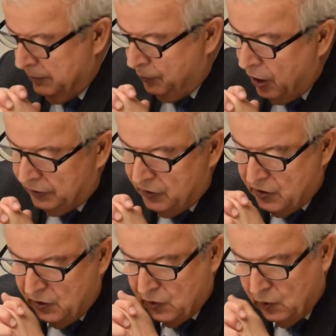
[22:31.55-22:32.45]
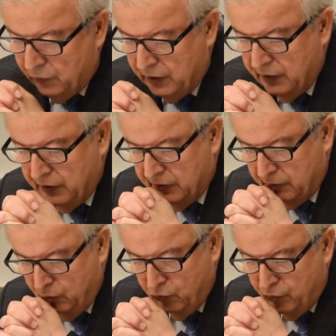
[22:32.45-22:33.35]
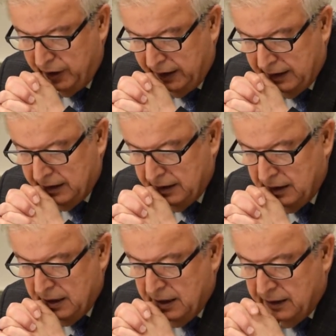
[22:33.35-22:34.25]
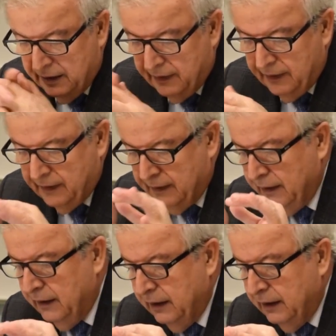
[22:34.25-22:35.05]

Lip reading: partisans of this movement. This is